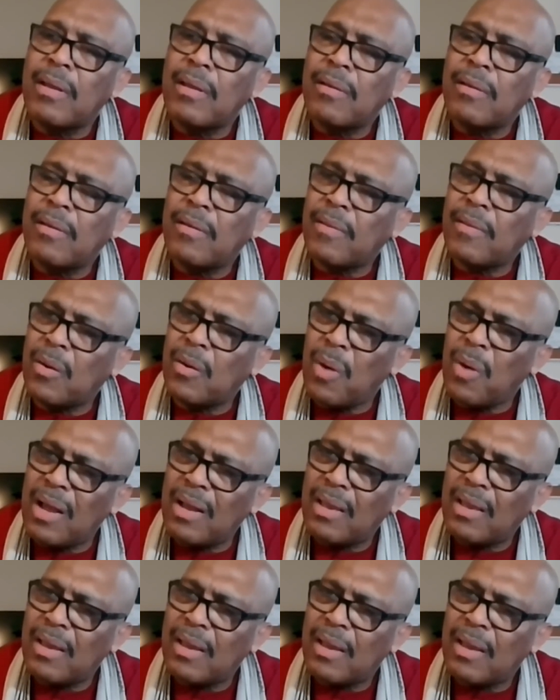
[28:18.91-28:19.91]
She said,
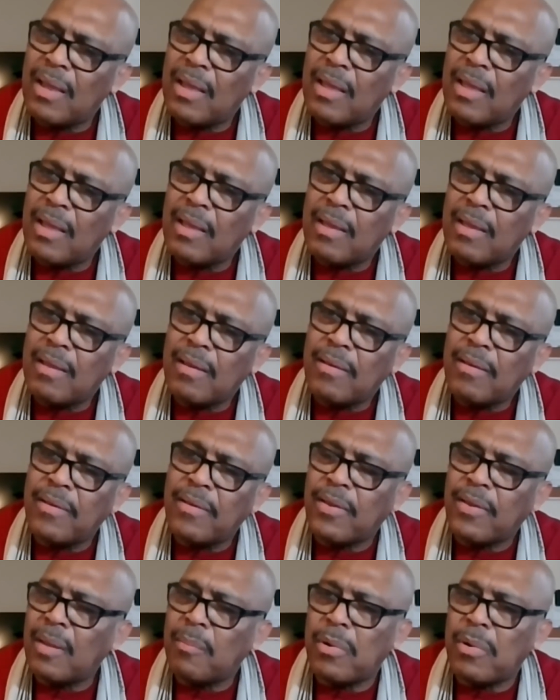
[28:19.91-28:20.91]
what? She
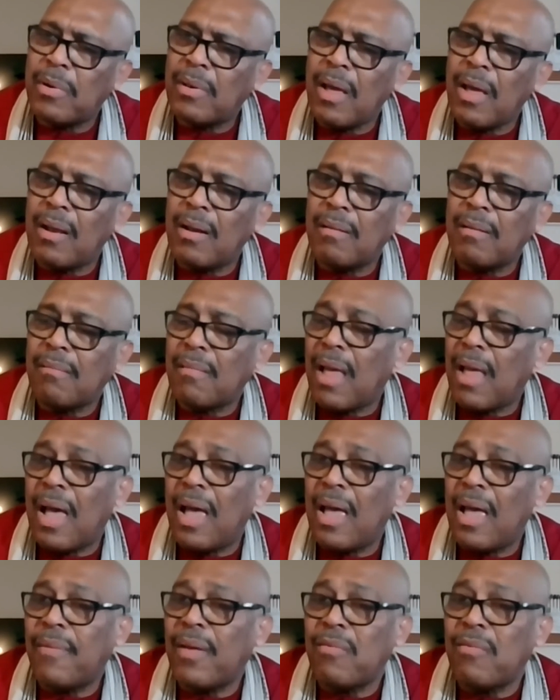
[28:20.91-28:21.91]
said, but Donald,
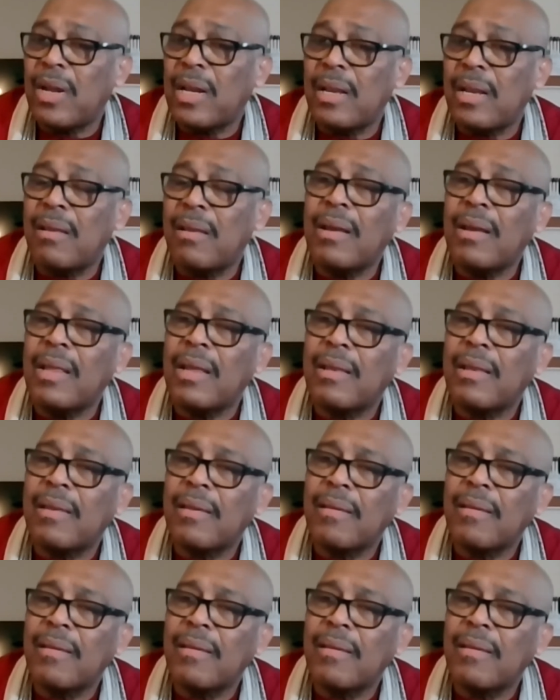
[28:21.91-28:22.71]
I have already done it.